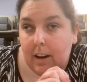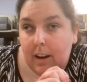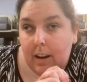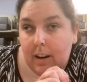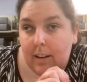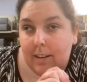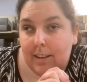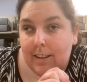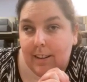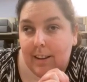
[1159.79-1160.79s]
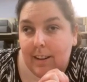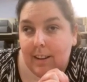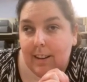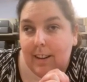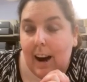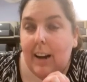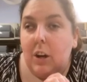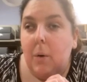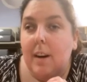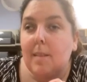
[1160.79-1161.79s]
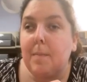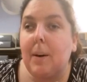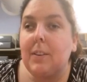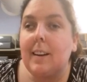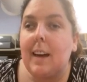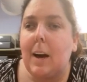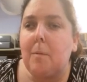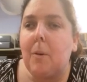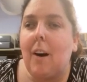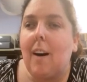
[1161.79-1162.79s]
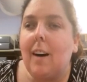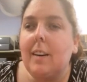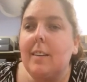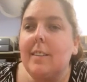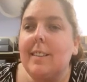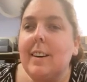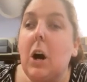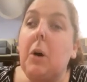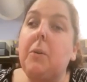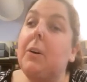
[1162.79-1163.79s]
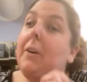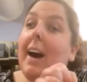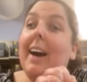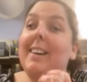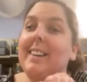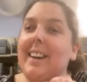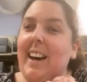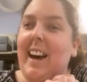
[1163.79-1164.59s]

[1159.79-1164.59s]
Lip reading: I know I spelt the name wrong. Oh, okay.